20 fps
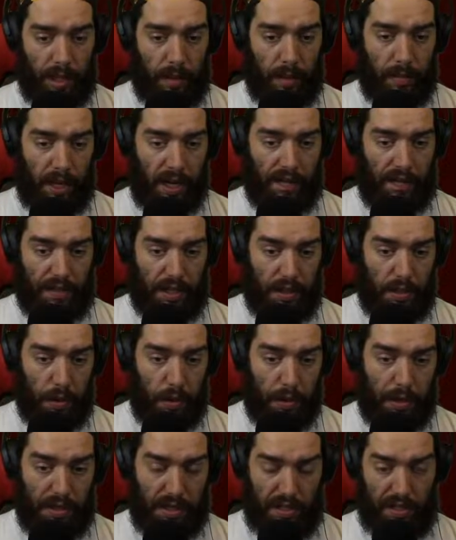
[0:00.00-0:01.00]
coming off the
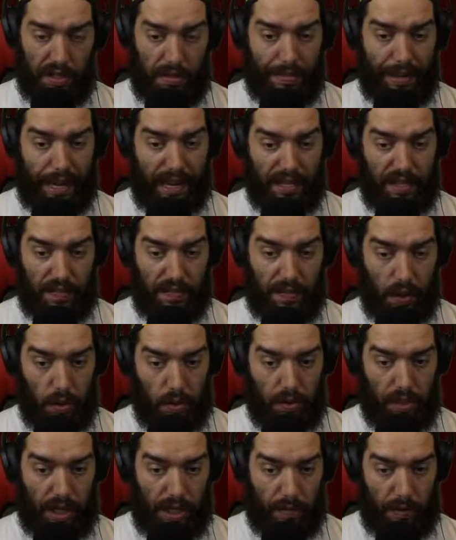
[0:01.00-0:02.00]
Torch and some passive
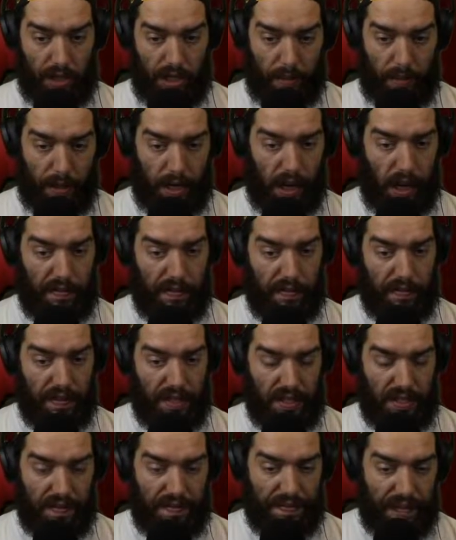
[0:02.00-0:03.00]
cold damage coming off of
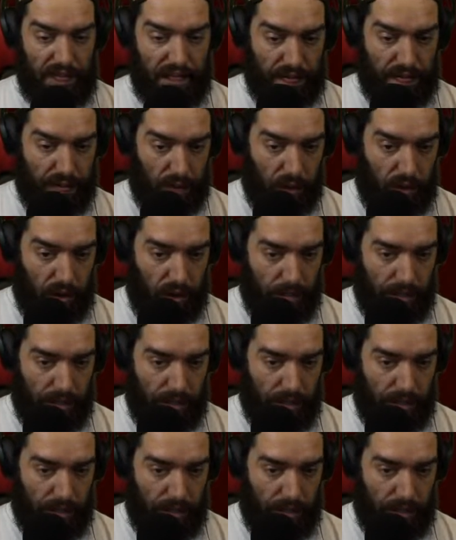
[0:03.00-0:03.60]
his defensive aura,